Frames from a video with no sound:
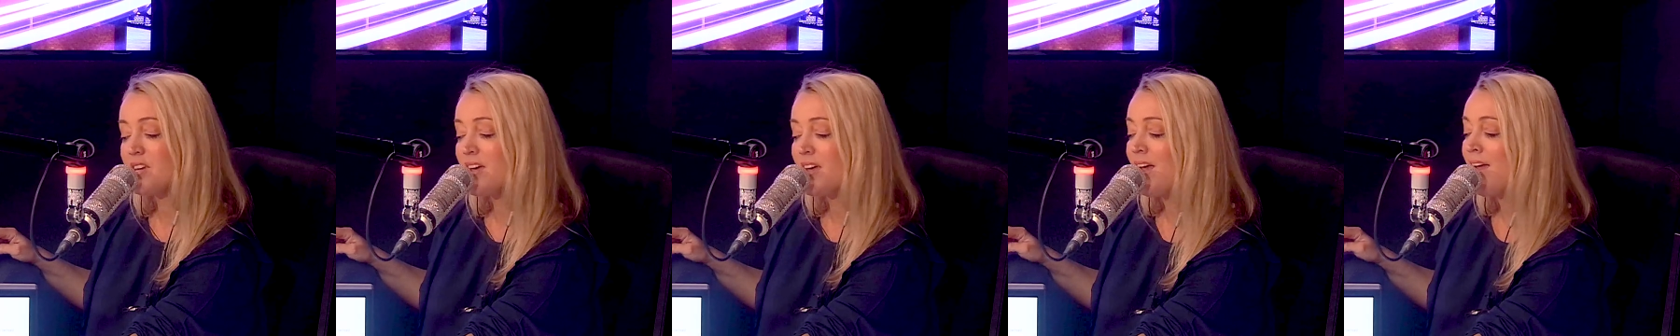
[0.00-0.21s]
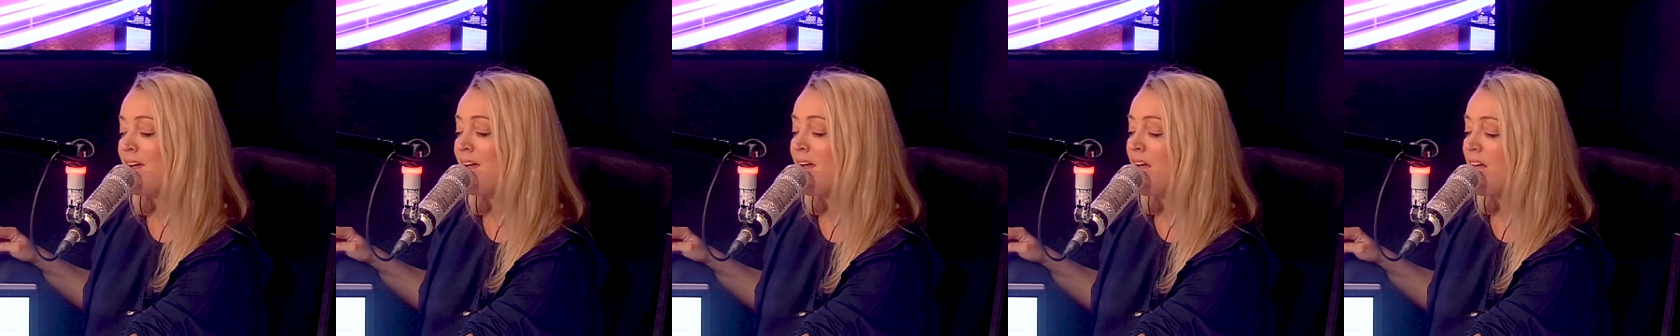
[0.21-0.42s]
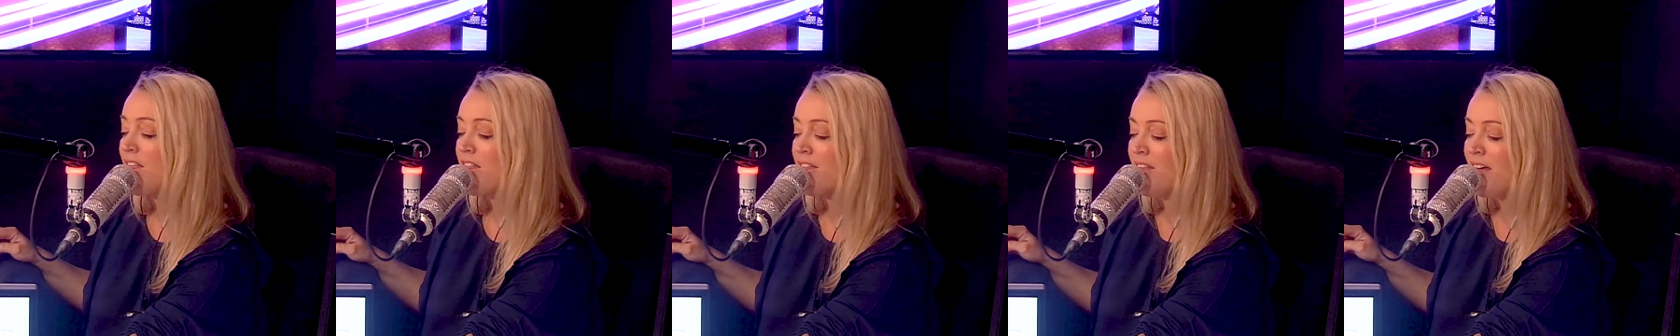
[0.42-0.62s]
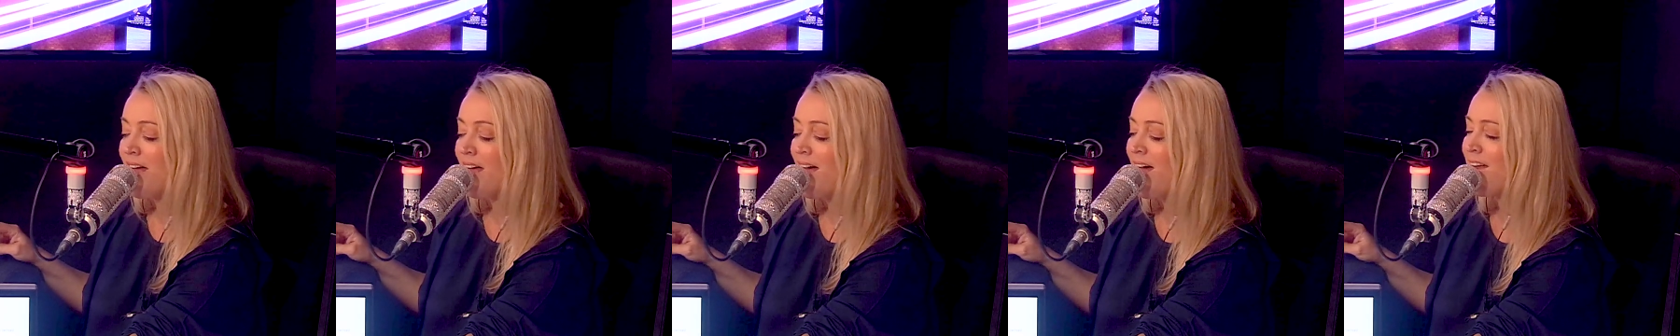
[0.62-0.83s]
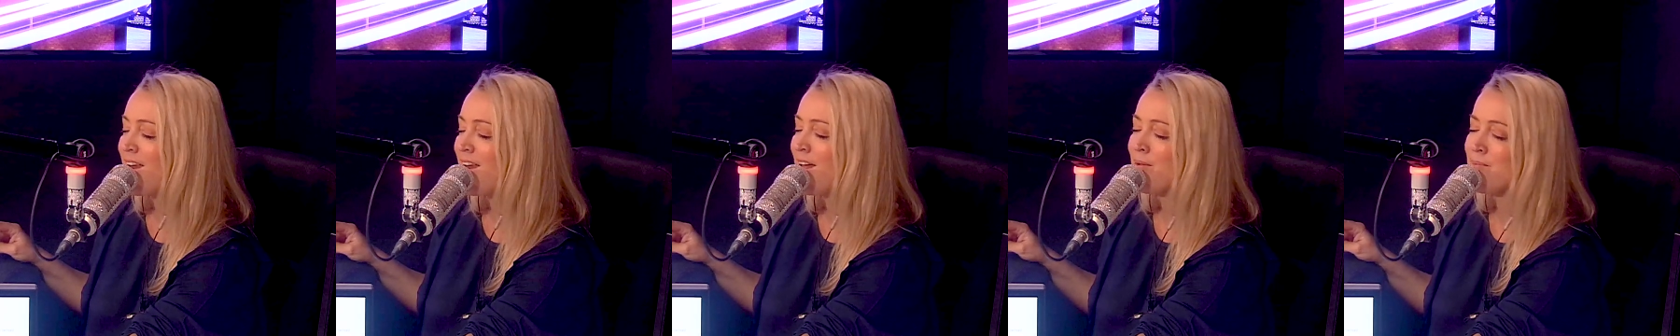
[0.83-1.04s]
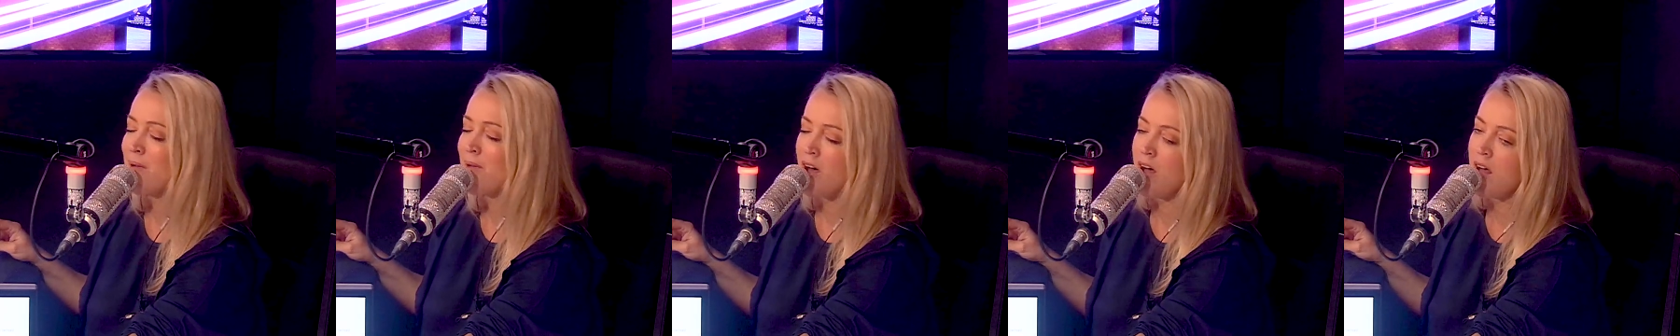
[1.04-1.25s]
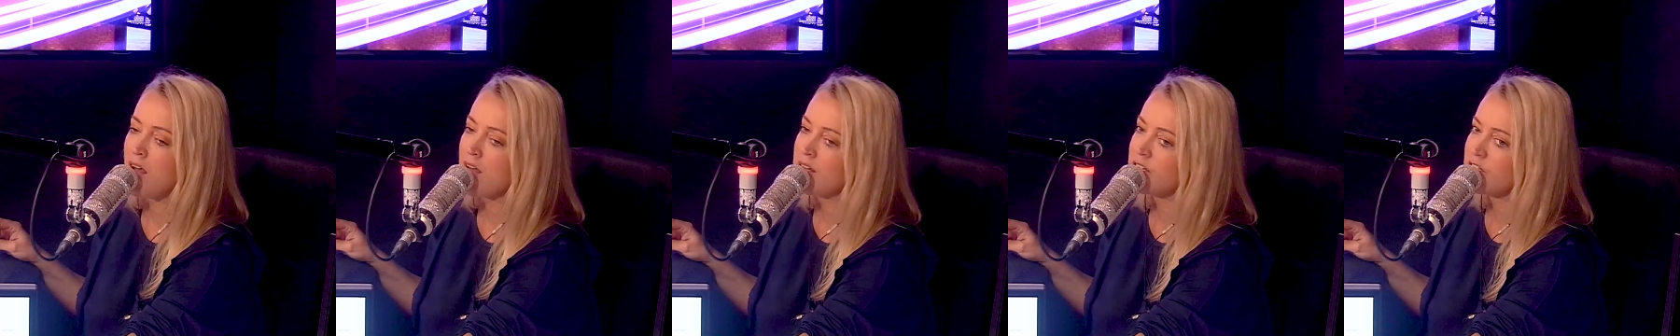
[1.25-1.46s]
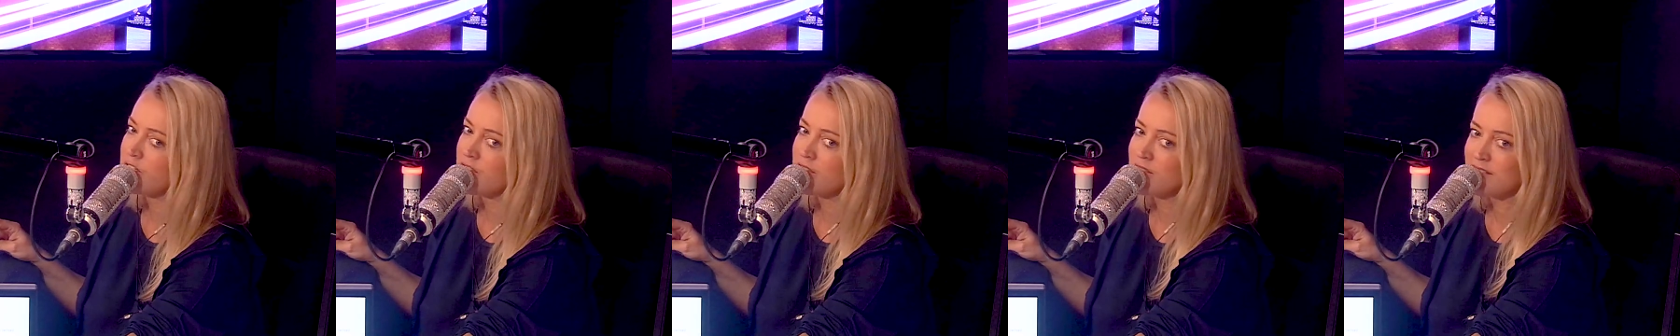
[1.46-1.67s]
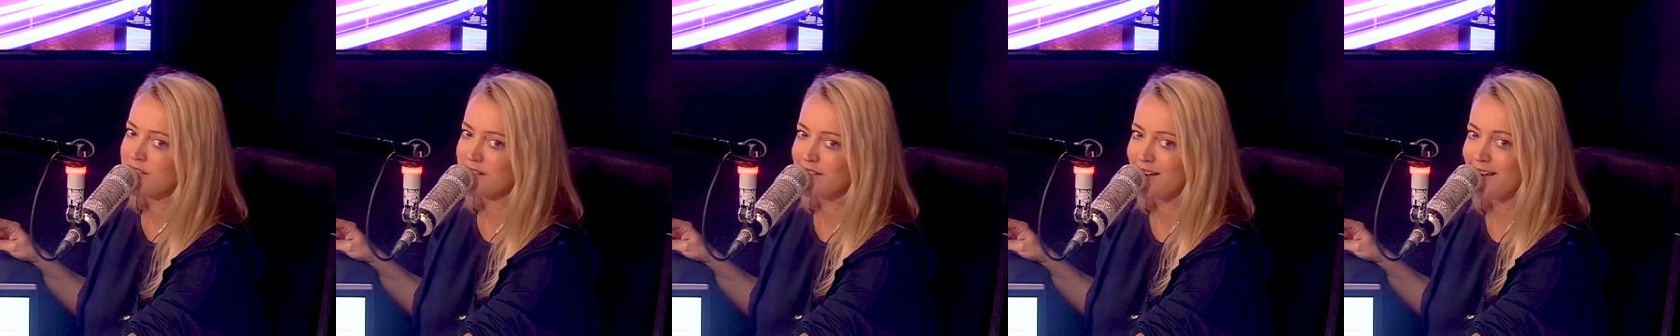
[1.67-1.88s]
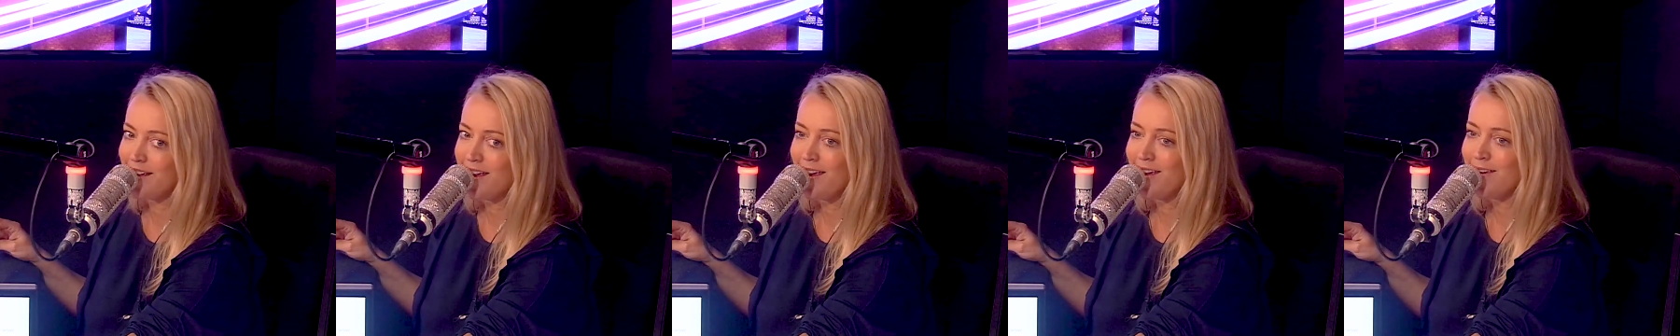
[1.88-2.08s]
say that I'm hard to
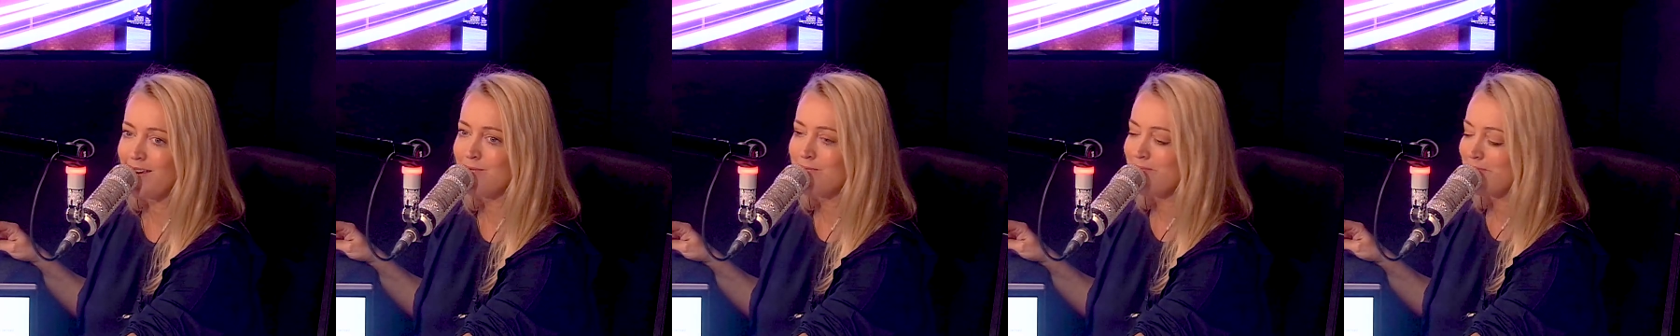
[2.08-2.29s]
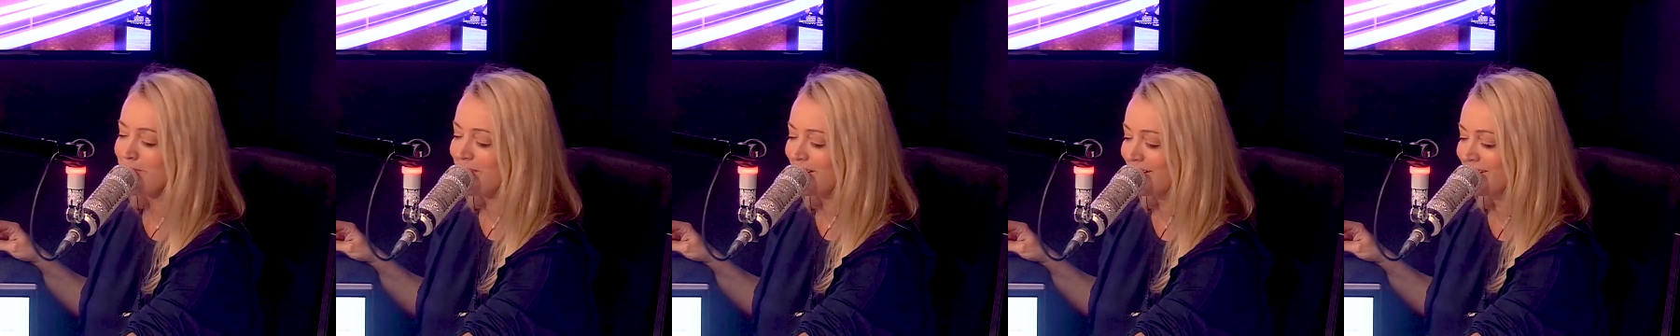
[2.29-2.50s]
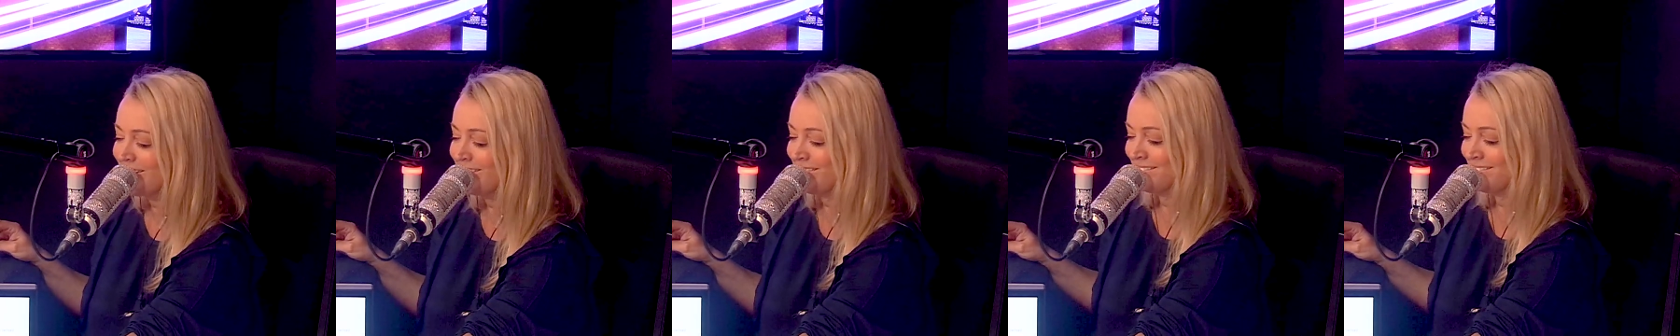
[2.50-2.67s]
tame.